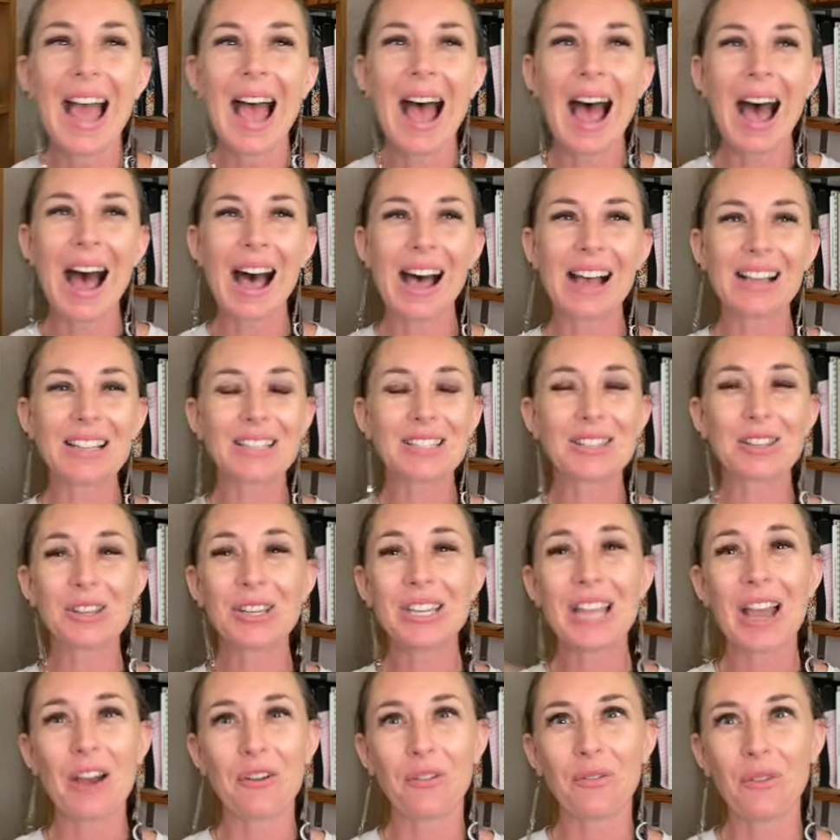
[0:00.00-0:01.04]

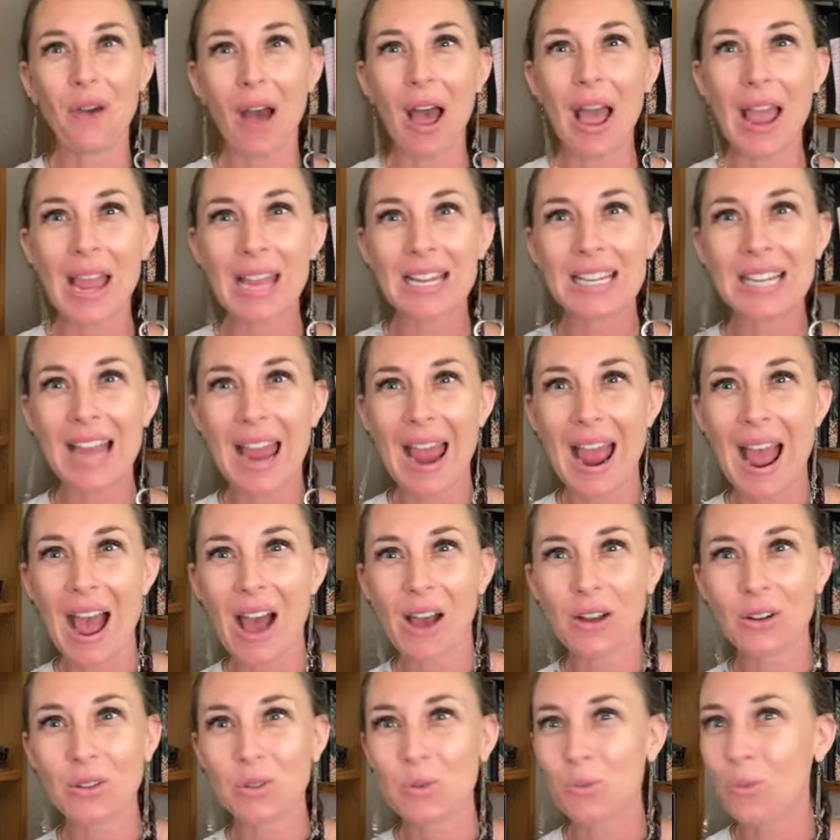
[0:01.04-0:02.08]
Find
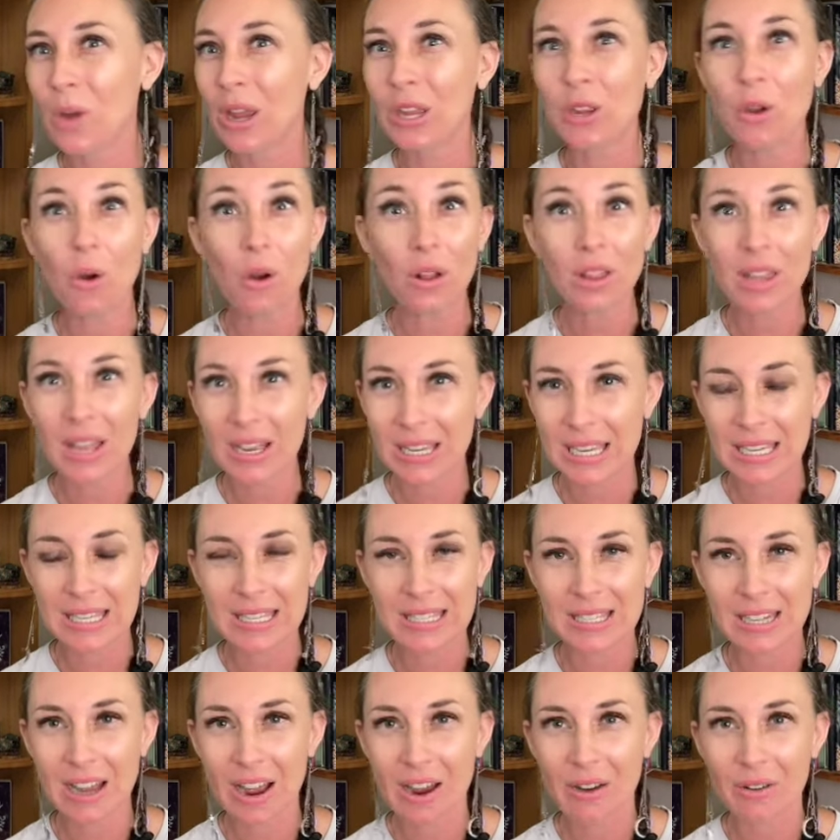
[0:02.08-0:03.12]
out where your lucky
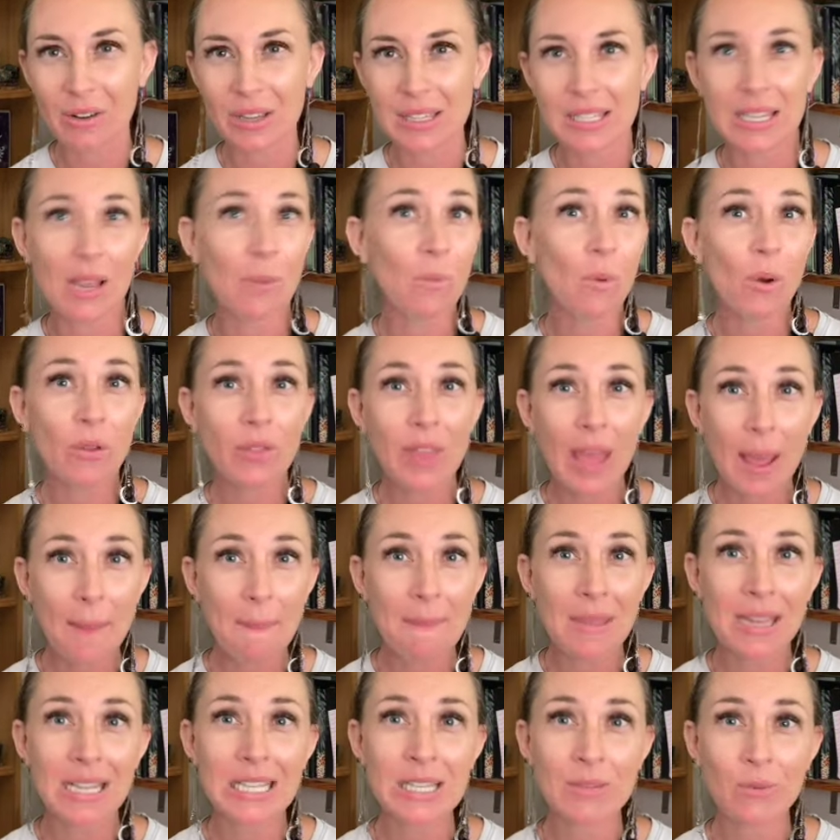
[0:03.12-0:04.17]
star is and what that
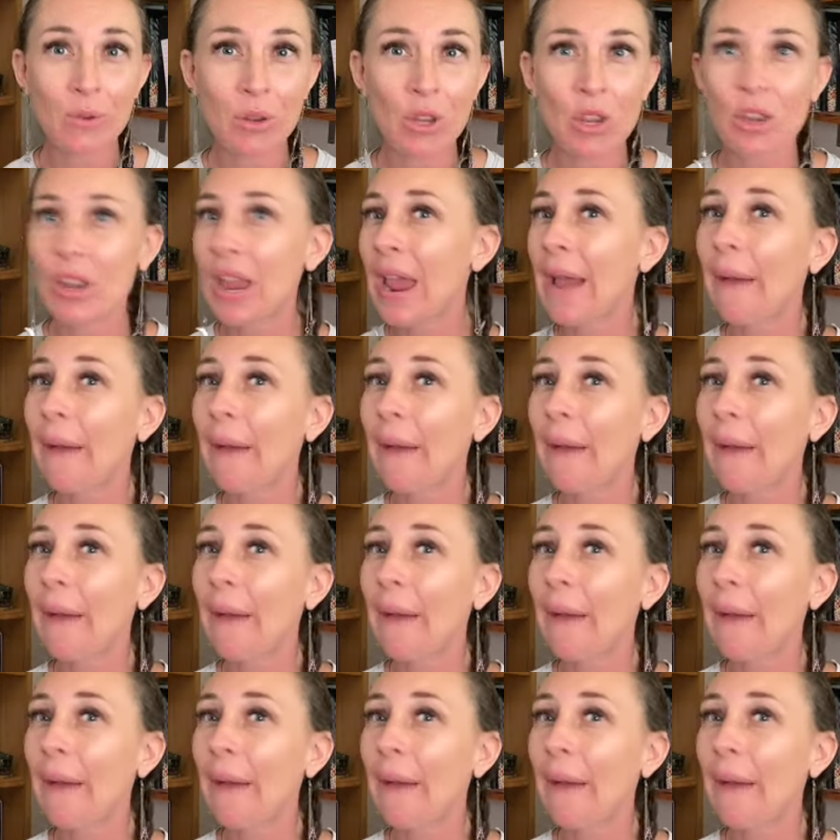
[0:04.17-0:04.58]
means for you,